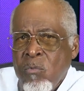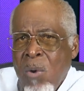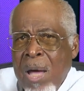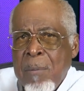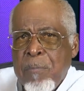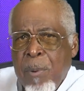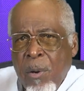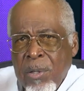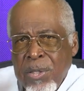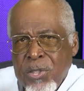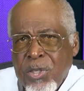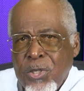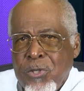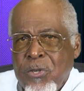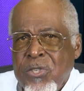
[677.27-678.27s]
why
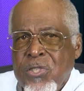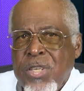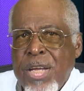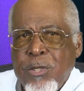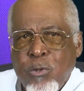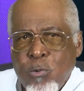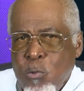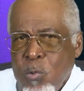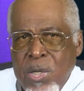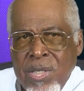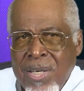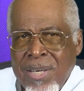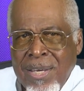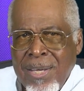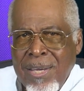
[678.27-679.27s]
politicians tend to
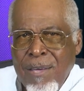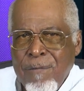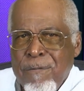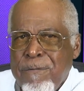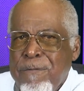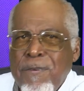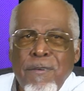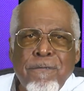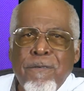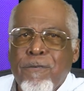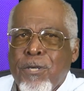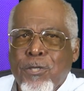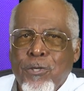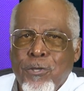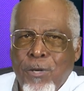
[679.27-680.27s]
work
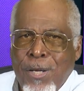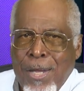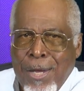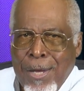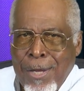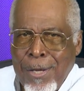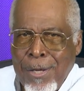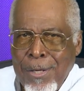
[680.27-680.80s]
feverishly